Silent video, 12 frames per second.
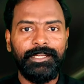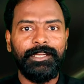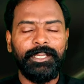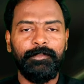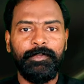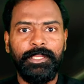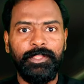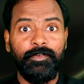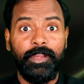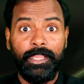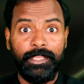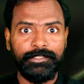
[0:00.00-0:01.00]
gonna be
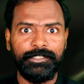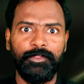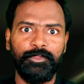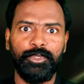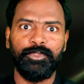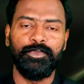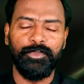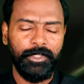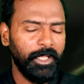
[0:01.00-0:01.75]
Vanga Sandosun,